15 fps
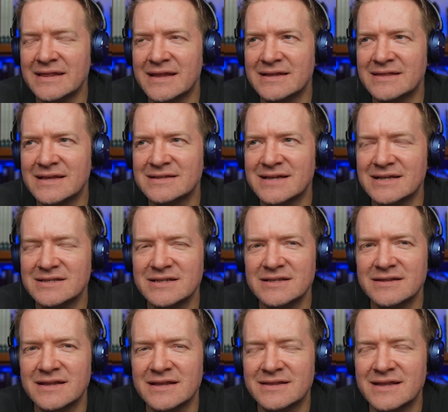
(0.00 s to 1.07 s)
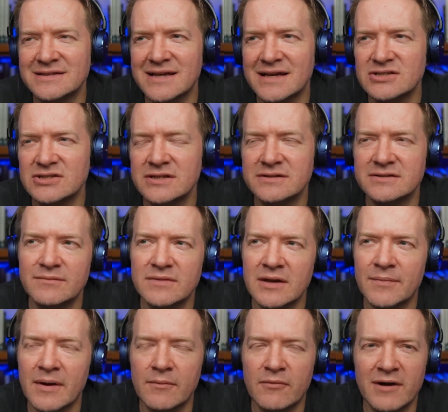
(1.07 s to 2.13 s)
actually something
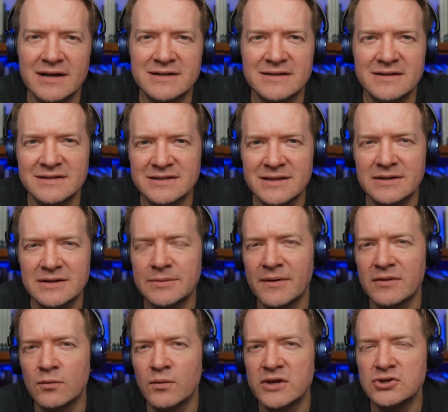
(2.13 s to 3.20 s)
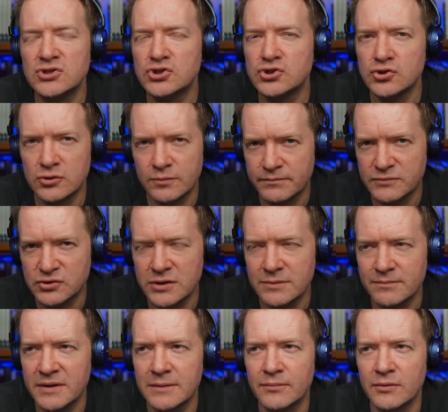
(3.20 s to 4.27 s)
about morality that is actually about the way you should treat
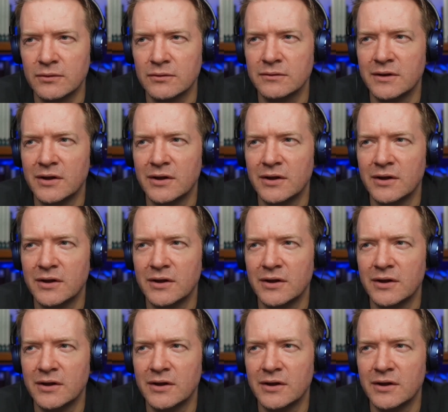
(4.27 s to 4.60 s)
people.